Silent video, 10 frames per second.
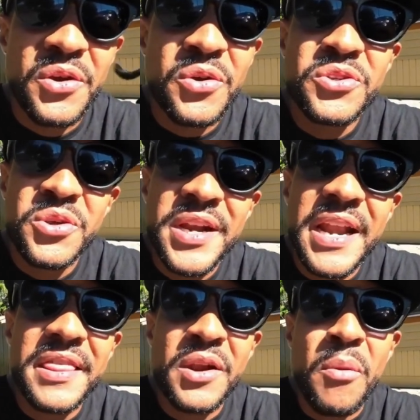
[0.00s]
not doing
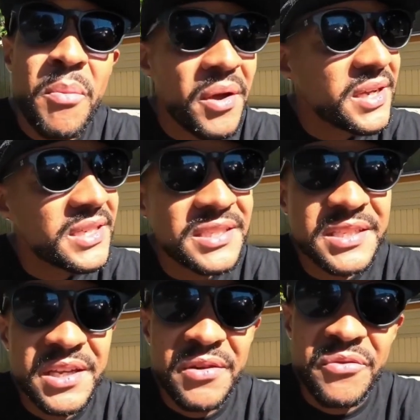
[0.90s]
anything on bikes
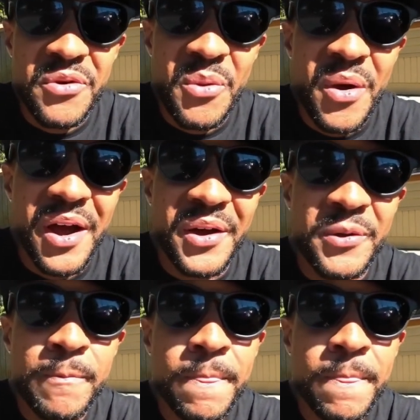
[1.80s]
for a while.